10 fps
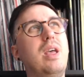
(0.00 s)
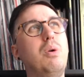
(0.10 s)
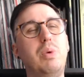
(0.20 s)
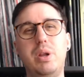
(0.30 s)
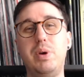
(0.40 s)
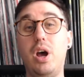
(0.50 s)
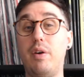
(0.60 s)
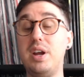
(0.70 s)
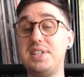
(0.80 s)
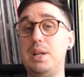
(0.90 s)
when
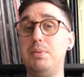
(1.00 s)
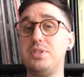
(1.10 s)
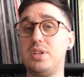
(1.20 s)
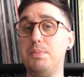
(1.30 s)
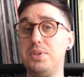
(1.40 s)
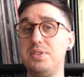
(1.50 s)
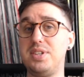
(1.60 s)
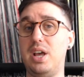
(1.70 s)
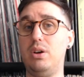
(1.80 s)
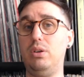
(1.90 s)
RX Elements comes on
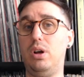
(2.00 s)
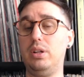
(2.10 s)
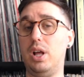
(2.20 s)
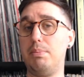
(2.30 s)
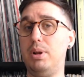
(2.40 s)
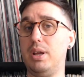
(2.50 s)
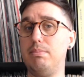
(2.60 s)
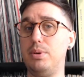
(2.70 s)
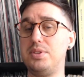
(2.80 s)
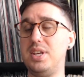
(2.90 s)
sale on like Plugin
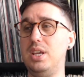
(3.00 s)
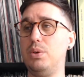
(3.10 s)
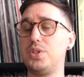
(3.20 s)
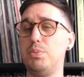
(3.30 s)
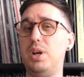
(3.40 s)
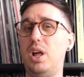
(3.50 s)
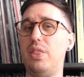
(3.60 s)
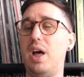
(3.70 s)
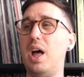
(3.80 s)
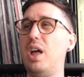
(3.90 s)
Boutique or somewhere like
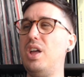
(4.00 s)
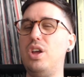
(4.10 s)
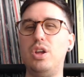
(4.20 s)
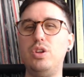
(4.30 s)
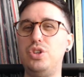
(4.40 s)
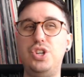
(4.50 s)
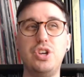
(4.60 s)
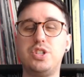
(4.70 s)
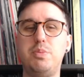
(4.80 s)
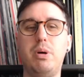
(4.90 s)
that,
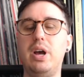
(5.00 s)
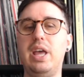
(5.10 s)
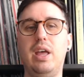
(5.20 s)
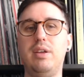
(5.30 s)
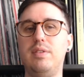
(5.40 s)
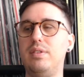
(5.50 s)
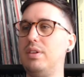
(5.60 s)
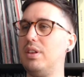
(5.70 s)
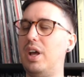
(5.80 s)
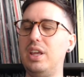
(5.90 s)
just buy it.
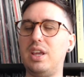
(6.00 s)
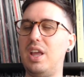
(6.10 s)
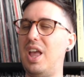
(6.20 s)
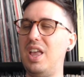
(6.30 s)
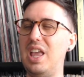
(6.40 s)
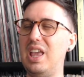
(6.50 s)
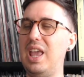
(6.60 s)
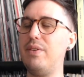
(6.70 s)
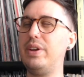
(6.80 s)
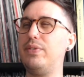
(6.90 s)
Like,
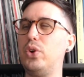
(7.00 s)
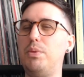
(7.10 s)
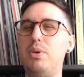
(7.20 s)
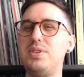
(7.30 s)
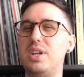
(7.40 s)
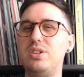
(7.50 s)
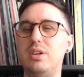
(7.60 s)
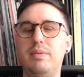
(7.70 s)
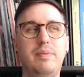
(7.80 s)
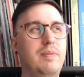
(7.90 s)
even if you're a
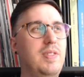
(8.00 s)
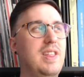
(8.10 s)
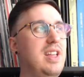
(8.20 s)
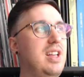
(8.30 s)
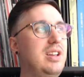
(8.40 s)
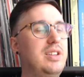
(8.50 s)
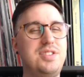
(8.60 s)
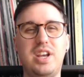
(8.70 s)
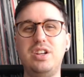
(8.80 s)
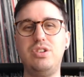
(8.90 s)
musician, the
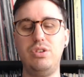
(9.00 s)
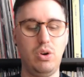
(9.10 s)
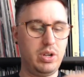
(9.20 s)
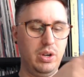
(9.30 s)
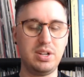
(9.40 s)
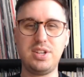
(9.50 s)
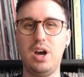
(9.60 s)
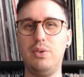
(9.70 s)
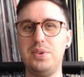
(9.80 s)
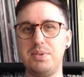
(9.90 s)
second you knock your
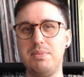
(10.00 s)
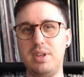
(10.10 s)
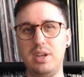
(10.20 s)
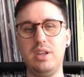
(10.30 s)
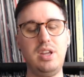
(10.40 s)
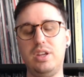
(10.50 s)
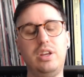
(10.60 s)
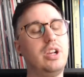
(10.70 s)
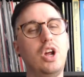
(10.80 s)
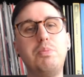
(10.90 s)
guitar or something, you
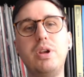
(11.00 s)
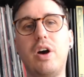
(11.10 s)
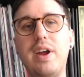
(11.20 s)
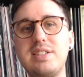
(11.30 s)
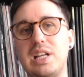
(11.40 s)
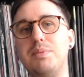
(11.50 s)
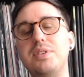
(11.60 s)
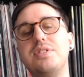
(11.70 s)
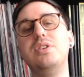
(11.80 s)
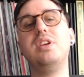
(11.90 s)
can open RX
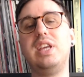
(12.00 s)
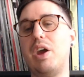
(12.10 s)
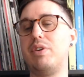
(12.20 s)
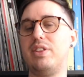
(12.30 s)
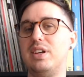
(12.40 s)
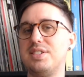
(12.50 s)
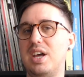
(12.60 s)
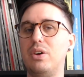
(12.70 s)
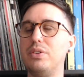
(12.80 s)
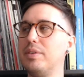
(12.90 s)
Elements and you can get rid of that
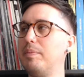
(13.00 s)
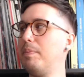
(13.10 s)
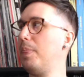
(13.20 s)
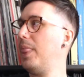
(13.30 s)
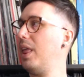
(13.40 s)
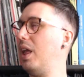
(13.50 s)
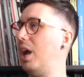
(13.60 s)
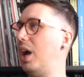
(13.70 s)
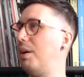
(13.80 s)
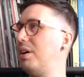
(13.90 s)
sound.
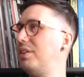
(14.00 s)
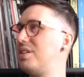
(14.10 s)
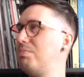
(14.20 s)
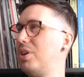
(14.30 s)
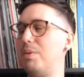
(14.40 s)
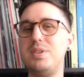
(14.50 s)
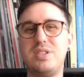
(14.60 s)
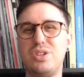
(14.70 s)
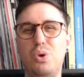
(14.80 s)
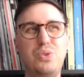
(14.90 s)
And sometimes it's
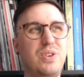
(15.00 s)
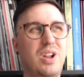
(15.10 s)
sold for